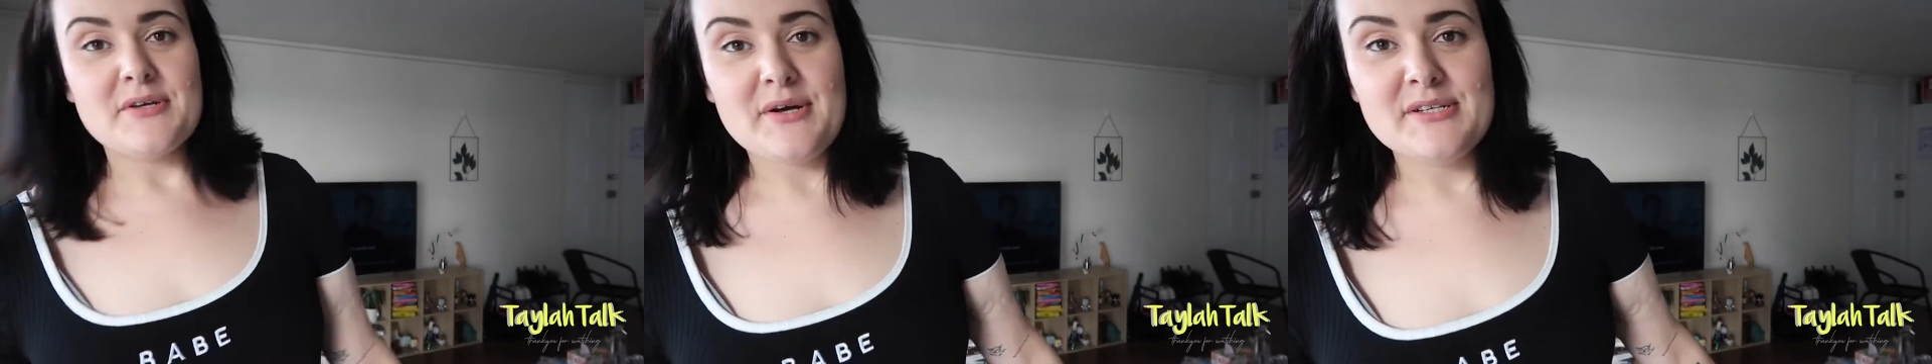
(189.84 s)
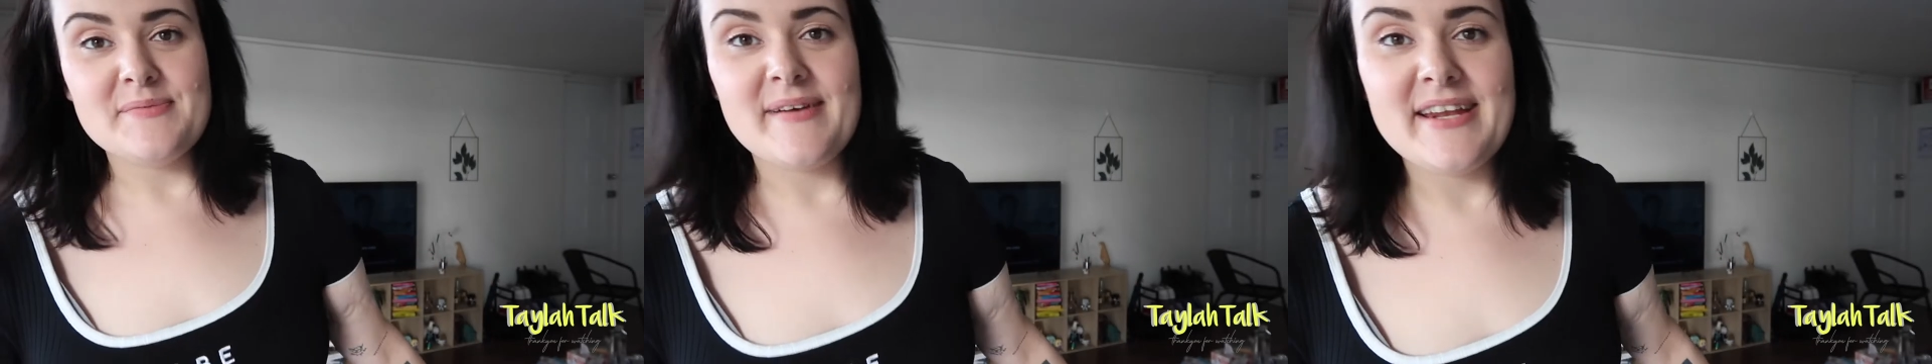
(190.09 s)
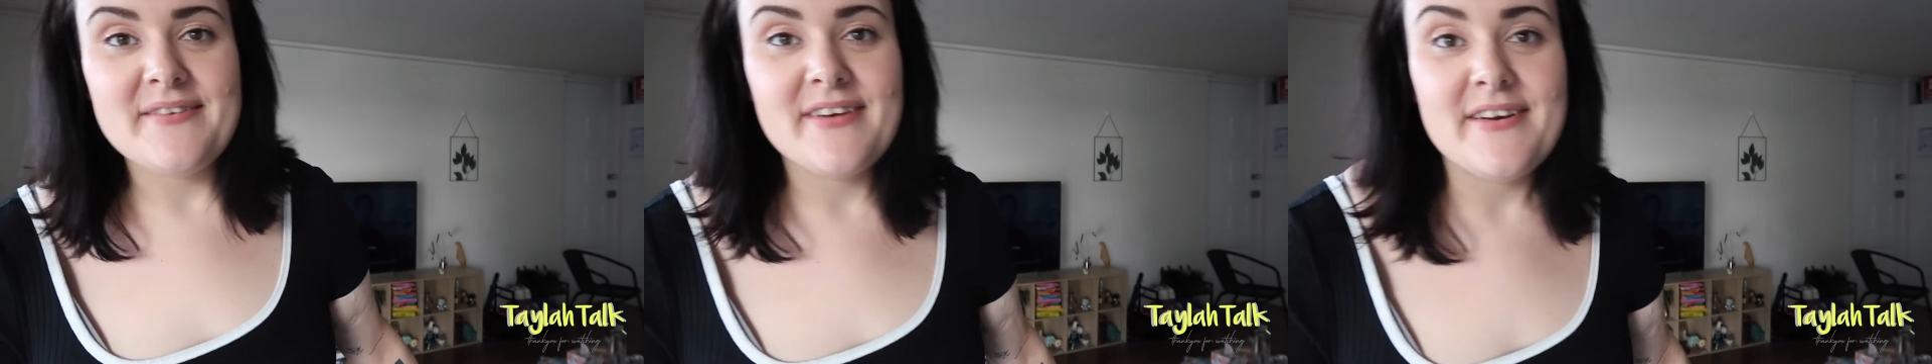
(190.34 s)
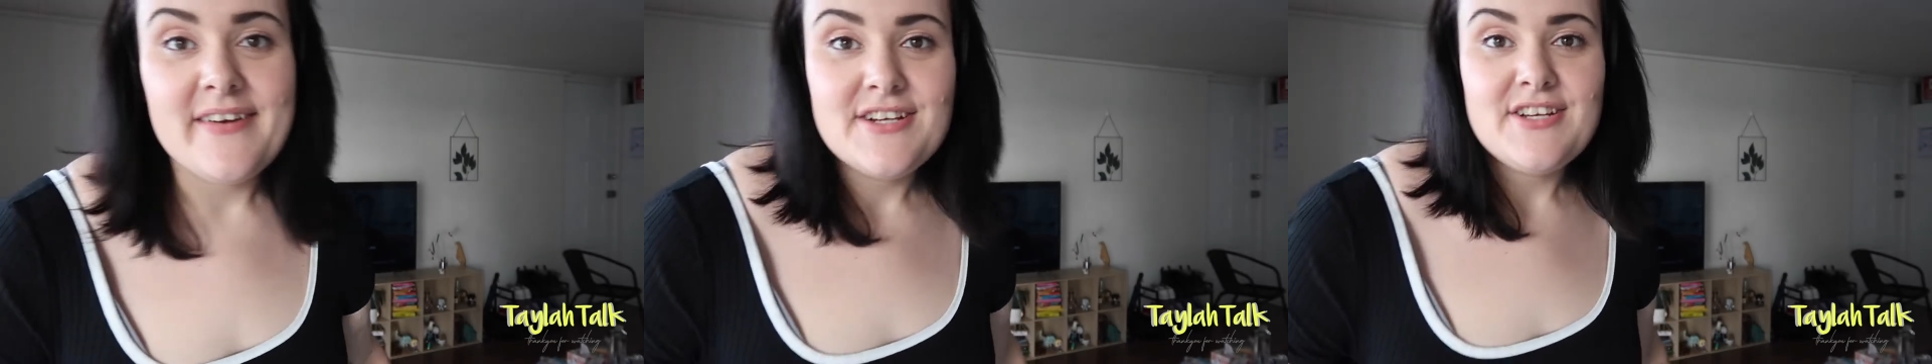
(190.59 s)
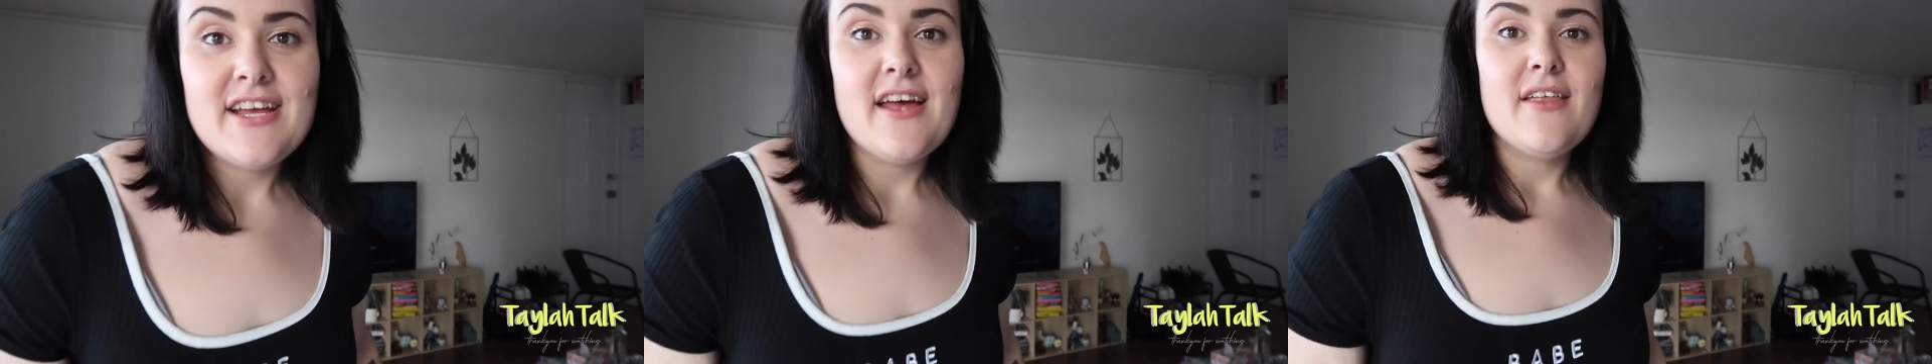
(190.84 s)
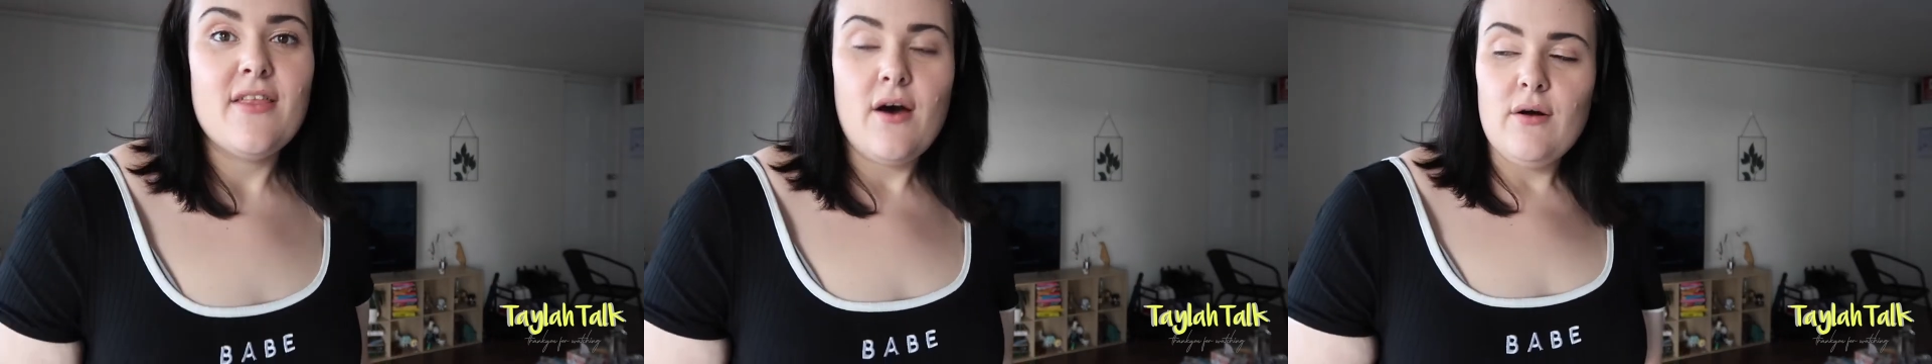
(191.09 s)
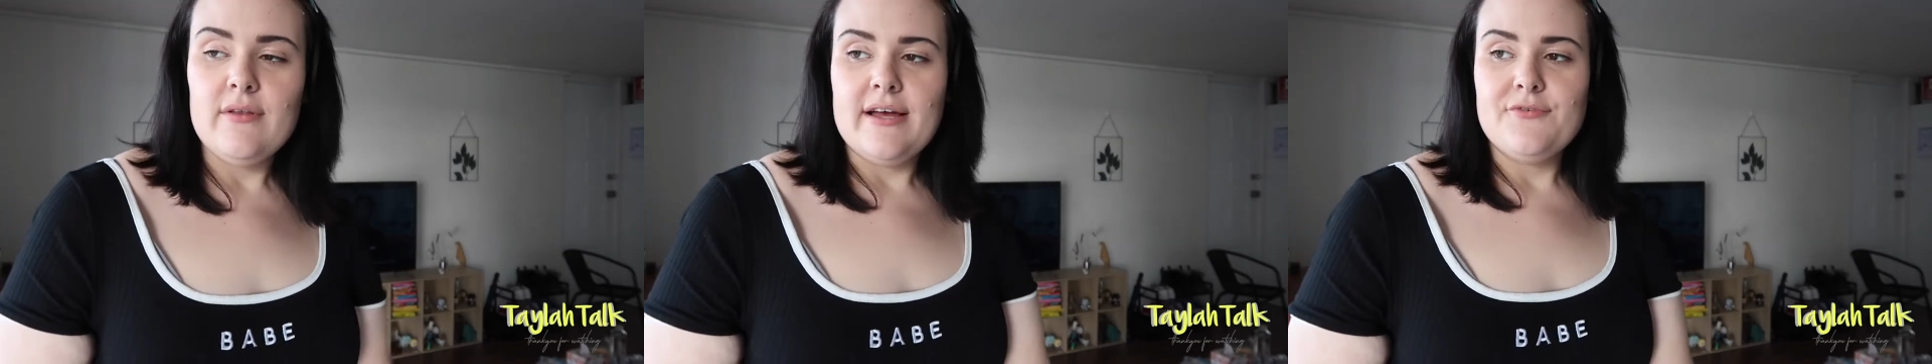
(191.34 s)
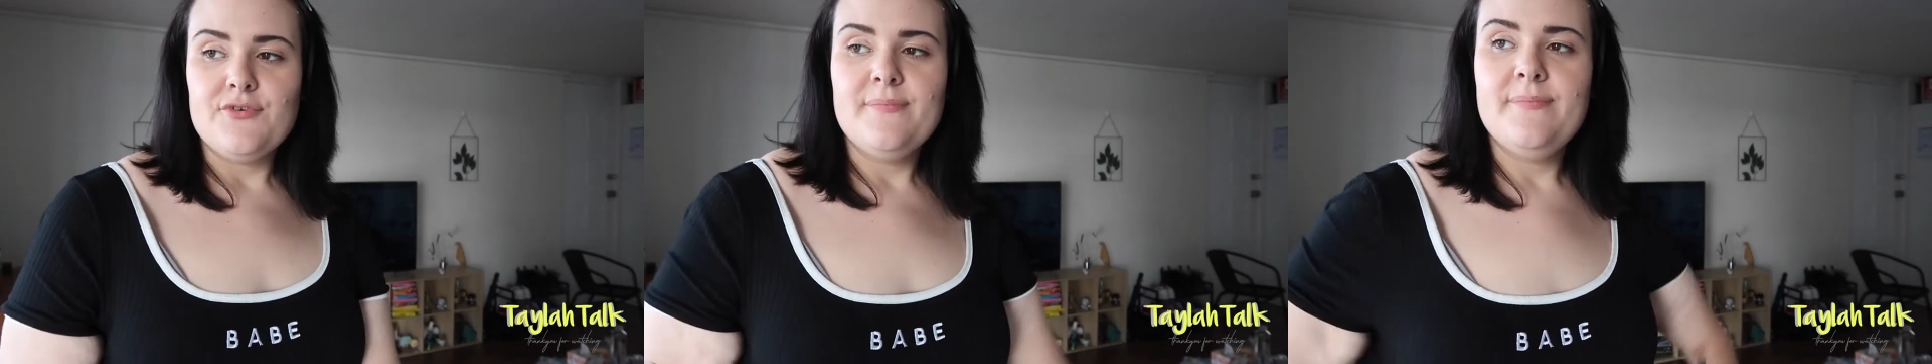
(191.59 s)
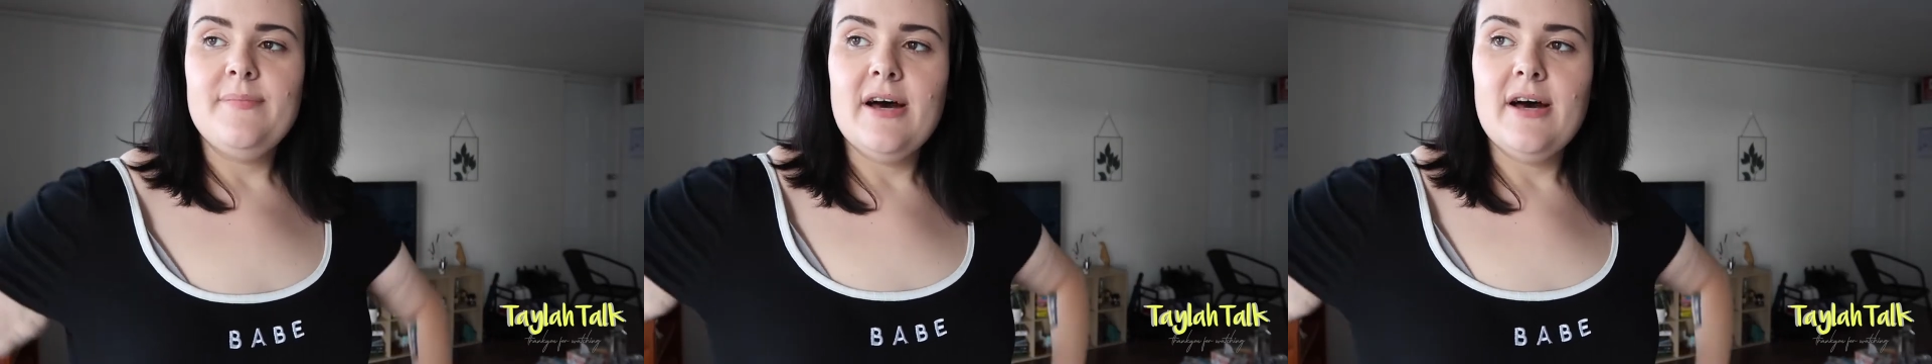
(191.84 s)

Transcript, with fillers: also contemplating rearranging the whole lounge room,